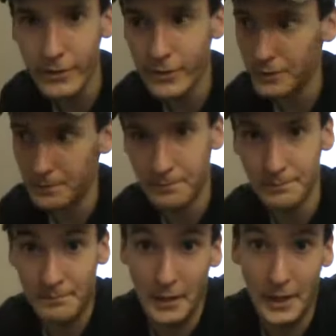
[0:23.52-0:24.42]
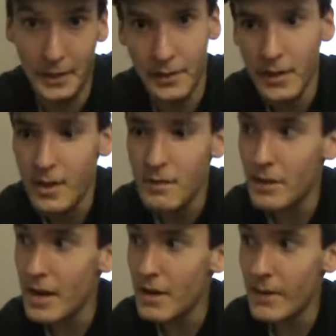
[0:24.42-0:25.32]
So, okay. But
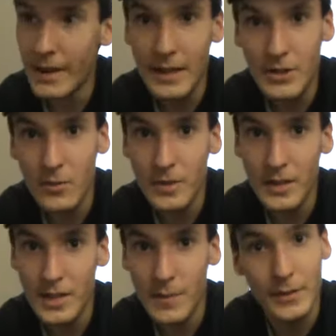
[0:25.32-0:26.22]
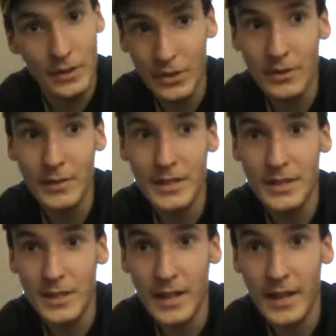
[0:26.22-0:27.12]
anyway, let's open this up and look what's
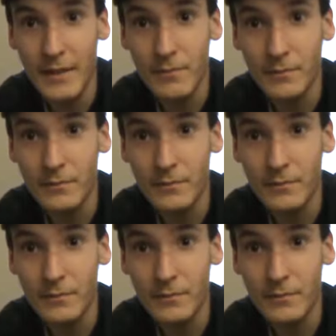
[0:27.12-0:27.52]
inside.